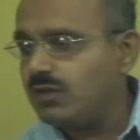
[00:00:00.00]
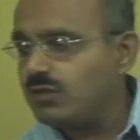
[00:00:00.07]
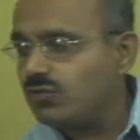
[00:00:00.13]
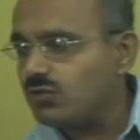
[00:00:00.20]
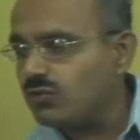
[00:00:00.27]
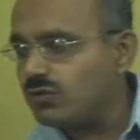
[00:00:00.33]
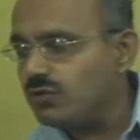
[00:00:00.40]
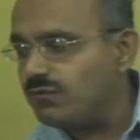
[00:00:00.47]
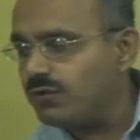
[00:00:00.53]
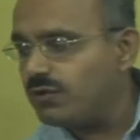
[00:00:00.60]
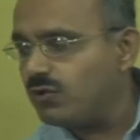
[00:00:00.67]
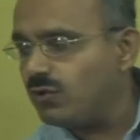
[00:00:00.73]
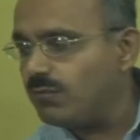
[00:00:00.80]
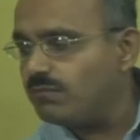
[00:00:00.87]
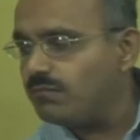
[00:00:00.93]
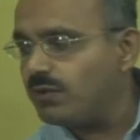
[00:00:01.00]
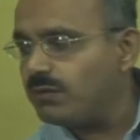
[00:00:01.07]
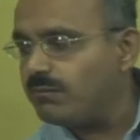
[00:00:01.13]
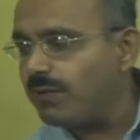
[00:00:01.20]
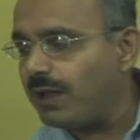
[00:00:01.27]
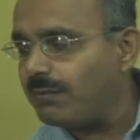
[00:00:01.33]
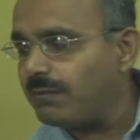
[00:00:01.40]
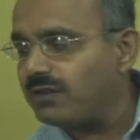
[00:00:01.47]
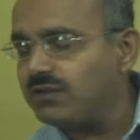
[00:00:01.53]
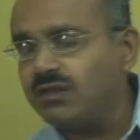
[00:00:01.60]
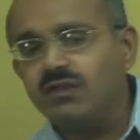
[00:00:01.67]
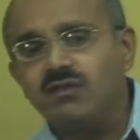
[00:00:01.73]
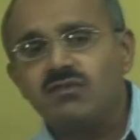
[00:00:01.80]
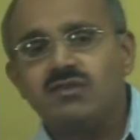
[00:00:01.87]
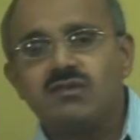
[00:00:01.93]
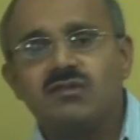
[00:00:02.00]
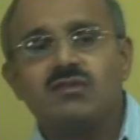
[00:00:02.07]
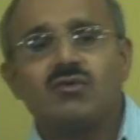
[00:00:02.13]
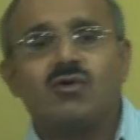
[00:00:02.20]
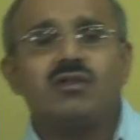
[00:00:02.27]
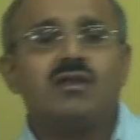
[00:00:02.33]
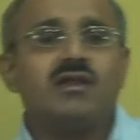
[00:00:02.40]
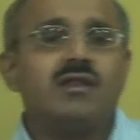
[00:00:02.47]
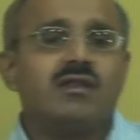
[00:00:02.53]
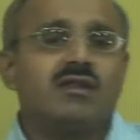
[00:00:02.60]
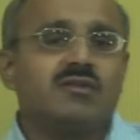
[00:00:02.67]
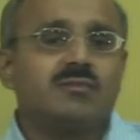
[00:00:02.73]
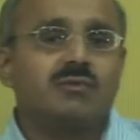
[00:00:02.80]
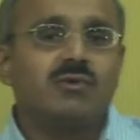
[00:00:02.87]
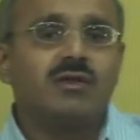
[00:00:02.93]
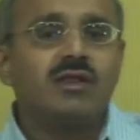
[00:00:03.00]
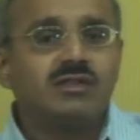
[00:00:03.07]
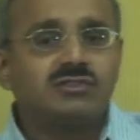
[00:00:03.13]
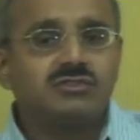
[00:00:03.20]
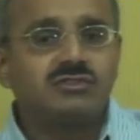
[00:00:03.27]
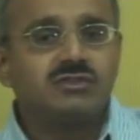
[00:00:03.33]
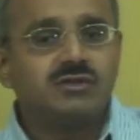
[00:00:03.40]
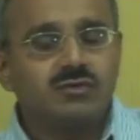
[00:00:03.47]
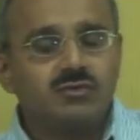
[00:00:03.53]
So, if we go back by this, this is already an explored edge.